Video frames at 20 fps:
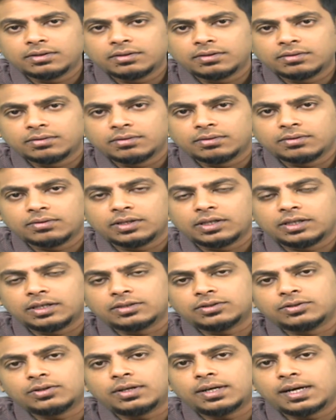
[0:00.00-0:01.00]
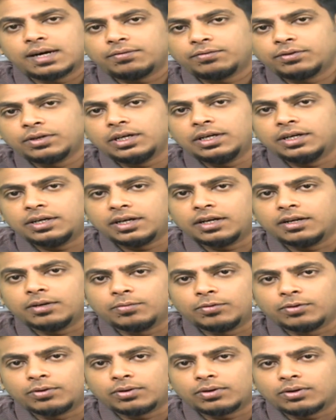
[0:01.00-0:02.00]
he does not have to eat anymore,
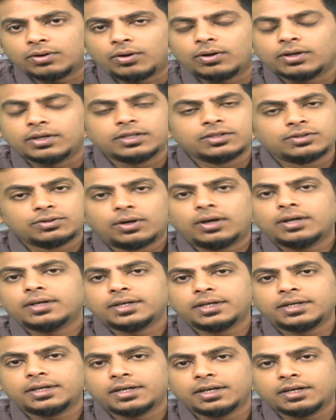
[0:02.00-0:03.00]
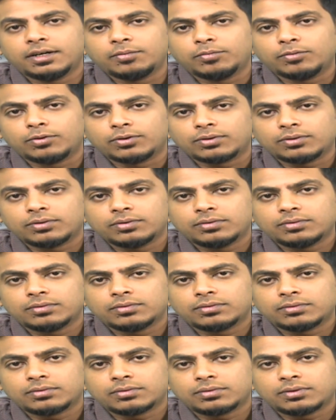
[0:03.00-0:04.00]
or he is not eating anymore.
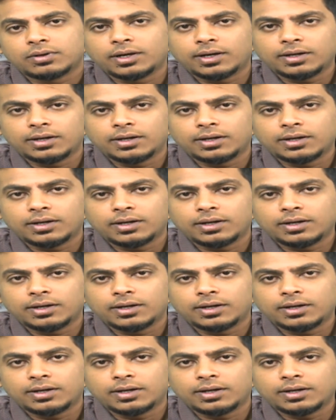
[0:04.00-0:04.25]
Yeah, it's